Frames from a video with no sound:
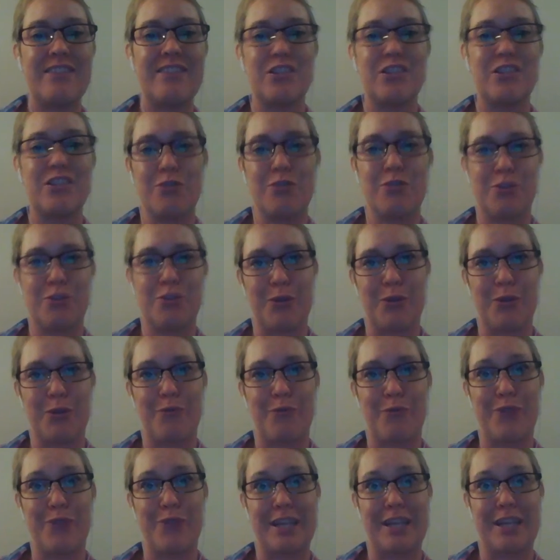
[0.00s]
notes so I don't
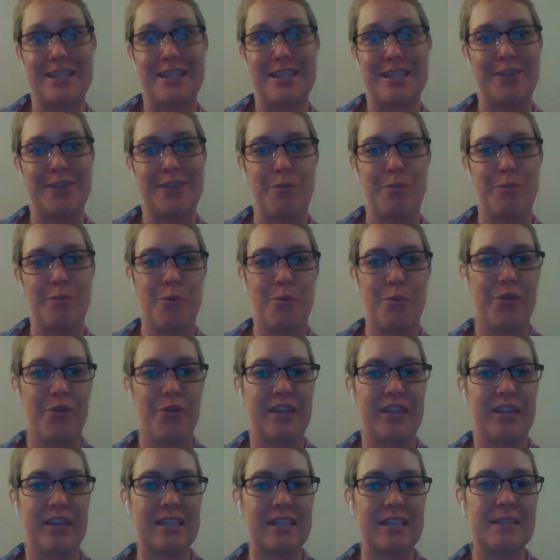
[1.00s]
forget to tell you important
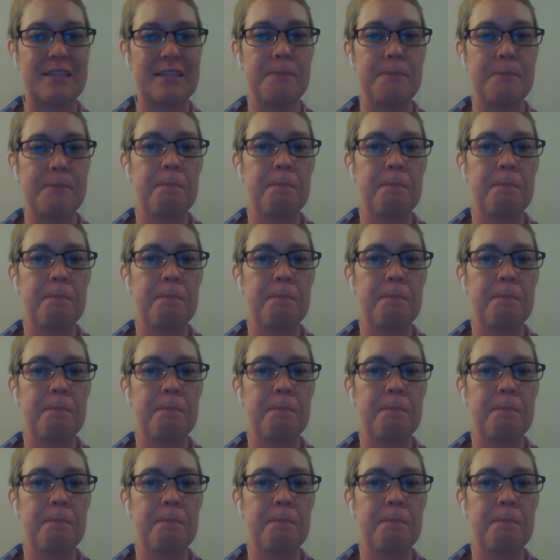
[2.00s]
things.